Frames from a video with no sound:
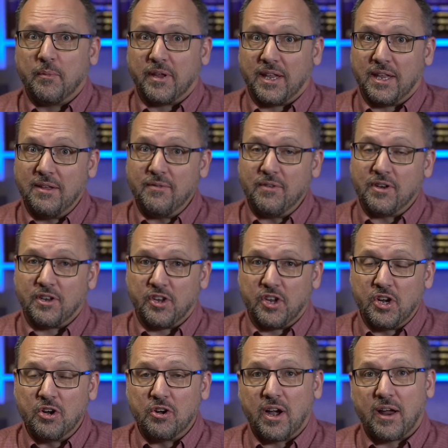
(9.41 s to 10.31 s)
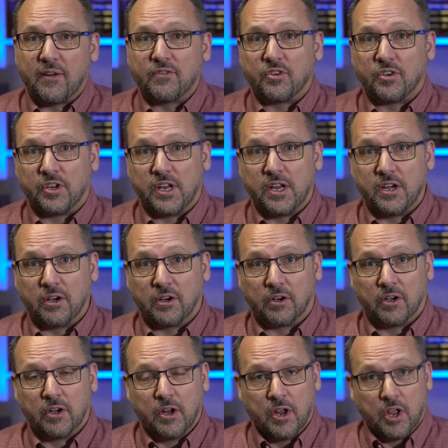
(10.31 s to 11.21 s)
even year after
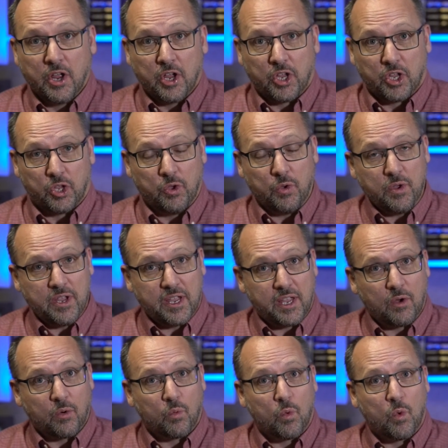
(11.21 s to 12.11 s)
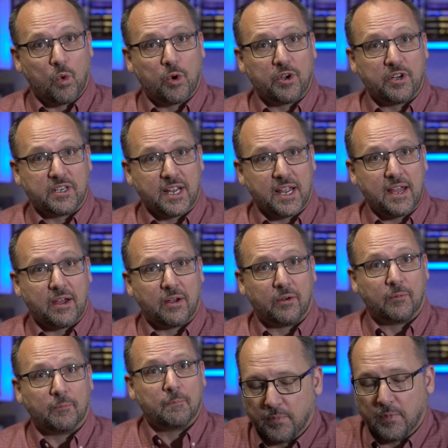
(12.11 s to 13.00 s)
year, you can get worn
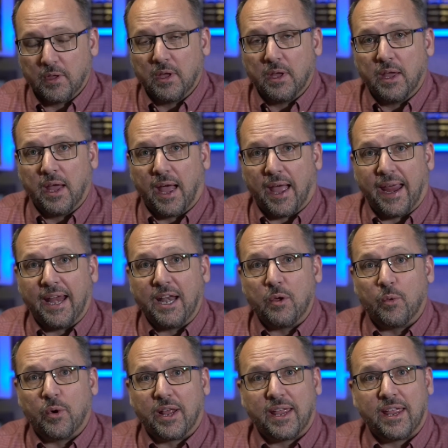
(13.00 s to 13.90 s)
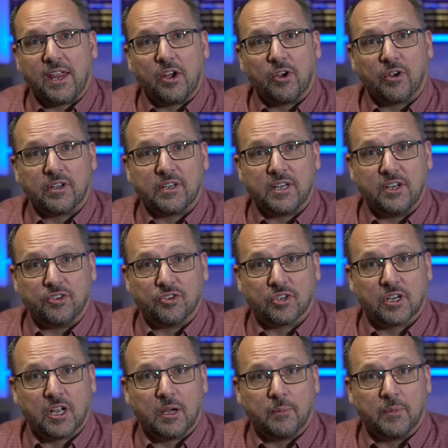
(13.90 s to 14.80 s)
down. I hate it when I hear a
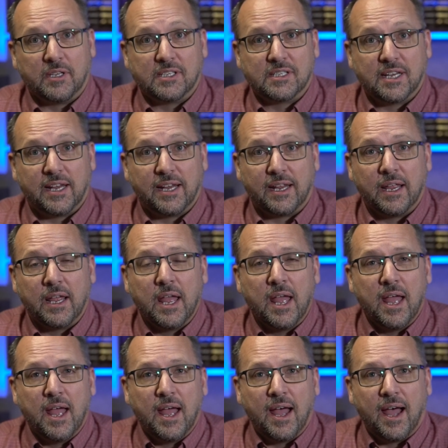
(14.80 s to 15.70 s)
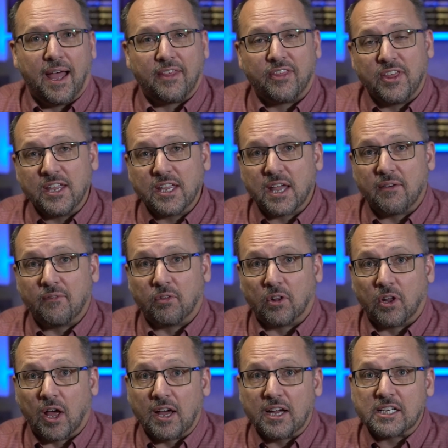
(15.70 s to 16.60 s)
teacher come and say, "I think I've
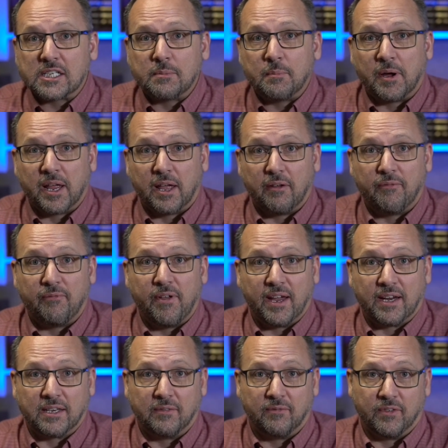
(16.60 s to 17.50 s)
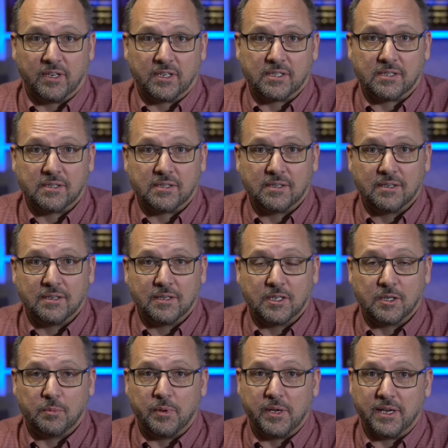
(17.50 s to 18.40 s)
lost my effectiveness
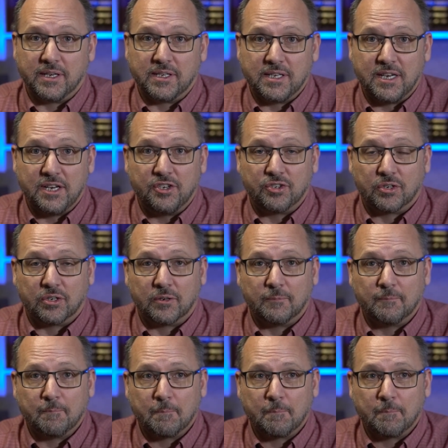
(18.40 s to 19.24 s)
to be a teacher."